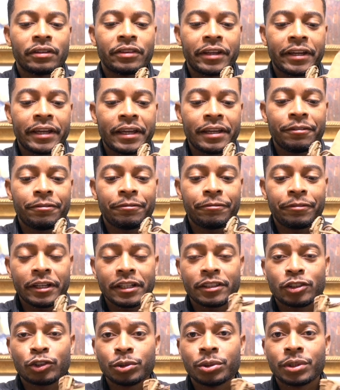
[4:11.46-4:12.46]
They
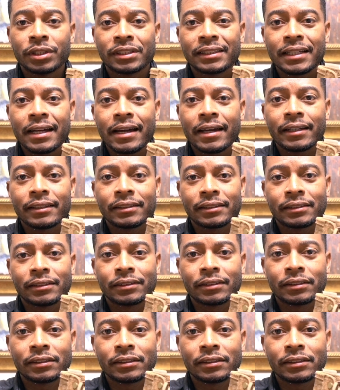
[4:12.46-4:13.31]
fit true to size.